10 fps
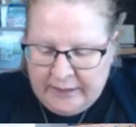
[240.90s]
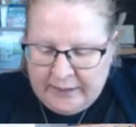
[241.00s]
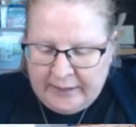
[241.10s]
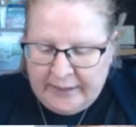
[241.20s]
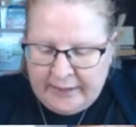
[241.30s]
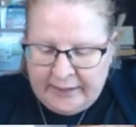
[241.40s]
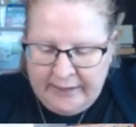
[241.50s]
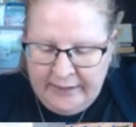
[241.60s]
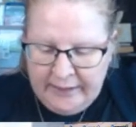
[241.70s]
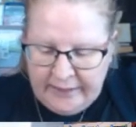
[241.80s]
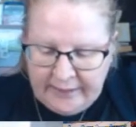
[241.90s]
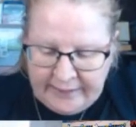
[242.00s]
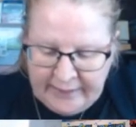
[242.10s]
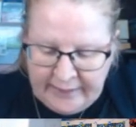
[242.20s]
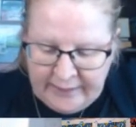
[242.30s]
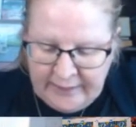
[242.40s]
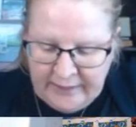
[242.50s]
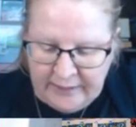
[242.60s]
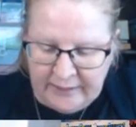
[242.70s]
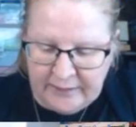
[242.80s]
And then
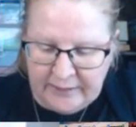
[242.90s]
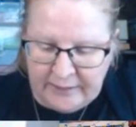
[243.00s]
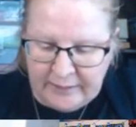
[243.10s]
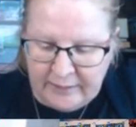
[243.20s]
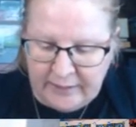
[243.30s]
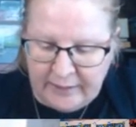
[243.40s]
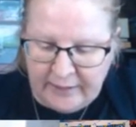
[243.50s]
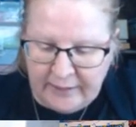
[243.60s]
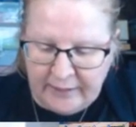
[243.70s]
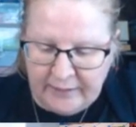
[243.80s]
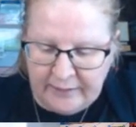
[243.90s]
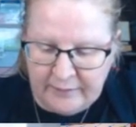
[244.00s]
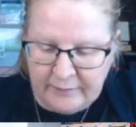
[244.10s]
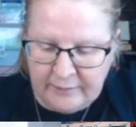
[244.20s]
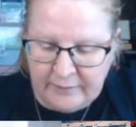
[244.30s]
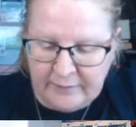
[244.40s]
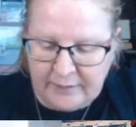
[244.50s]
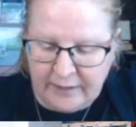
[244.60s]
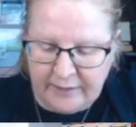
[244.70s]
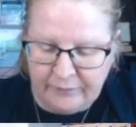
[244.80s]

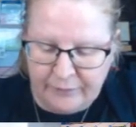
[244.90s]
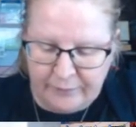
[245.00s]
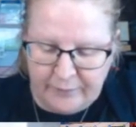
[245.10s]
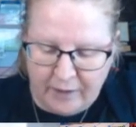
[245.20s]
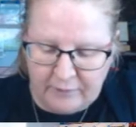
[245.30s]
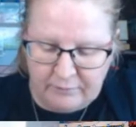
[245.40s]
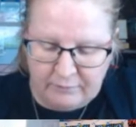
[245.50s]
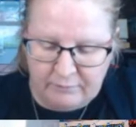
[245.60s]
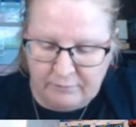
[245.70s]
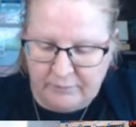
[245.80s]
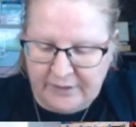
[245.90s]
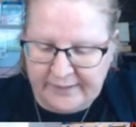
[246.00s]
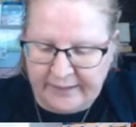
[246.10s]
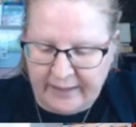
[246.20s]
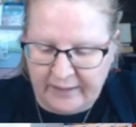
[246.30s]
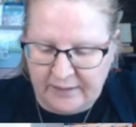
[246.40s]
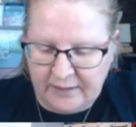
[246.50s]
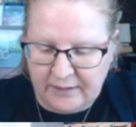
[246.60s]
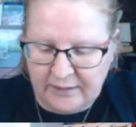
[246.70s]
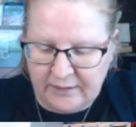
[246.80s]
kind of got disconnected
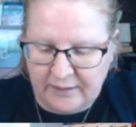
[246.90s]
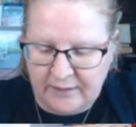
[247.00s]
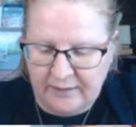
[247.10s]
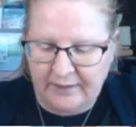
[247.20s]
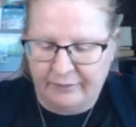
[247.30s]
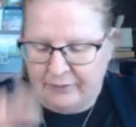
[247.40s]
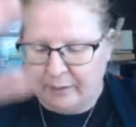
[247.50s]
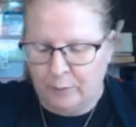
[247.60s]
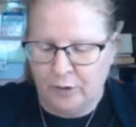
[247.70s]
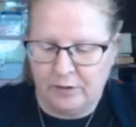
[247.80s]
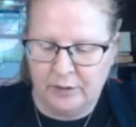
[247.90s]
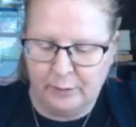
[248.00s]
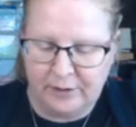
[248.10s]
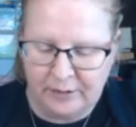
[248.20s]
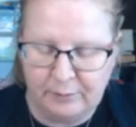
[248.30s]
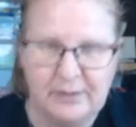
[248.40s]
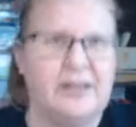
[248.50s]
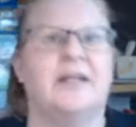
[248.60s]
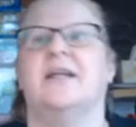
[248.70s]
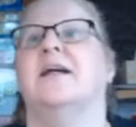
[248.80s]
and left them all to it, and it was
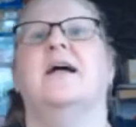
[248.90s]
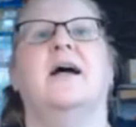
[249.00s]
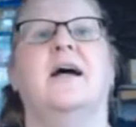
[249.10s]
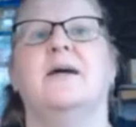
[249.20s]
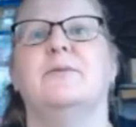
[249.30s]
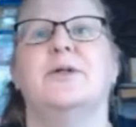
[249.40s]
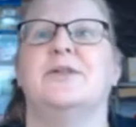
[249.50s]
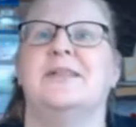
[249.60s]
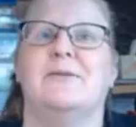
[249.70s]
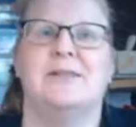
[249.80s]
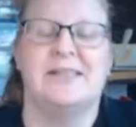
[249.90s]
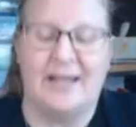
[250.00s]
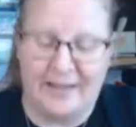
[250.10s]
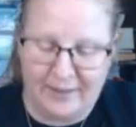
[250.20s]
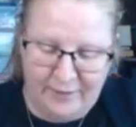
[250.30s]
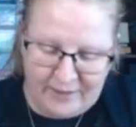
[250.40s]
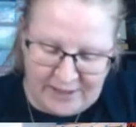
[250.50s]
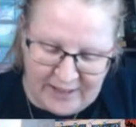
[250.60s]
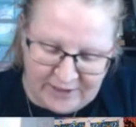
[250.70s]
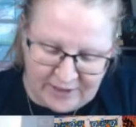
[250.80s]
like, we couldn't even say
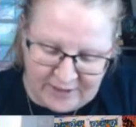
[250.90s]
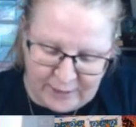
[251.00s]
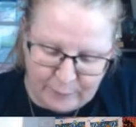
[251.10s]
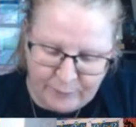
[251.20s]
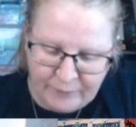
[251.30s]
congratulations to them.